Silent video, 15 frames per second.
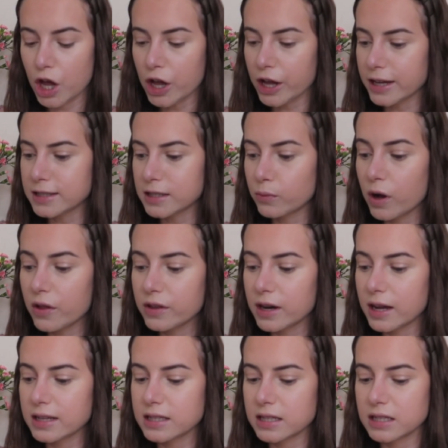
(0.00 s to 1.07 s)
Okay, so while the
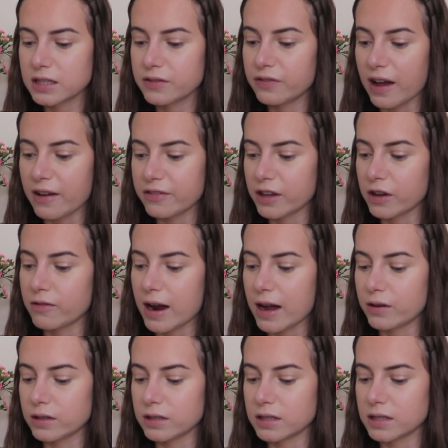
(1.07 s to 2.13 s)
lighting's faffing
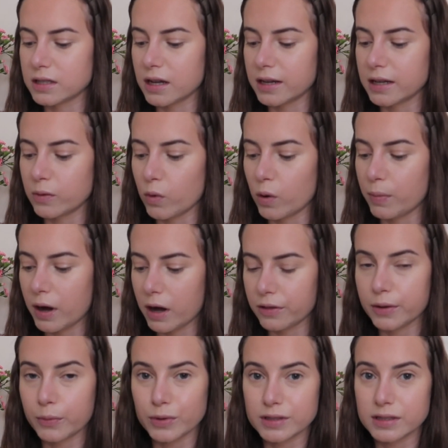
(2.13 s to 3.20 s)
around and deciding what
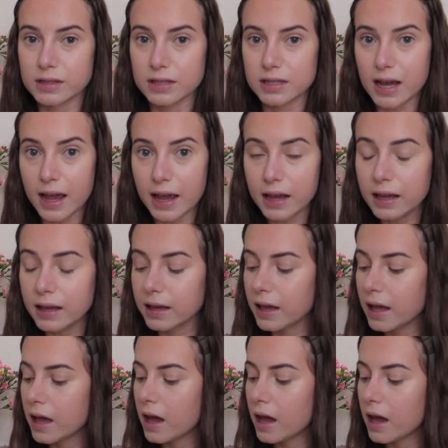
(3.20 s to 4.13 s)
path it wants to take,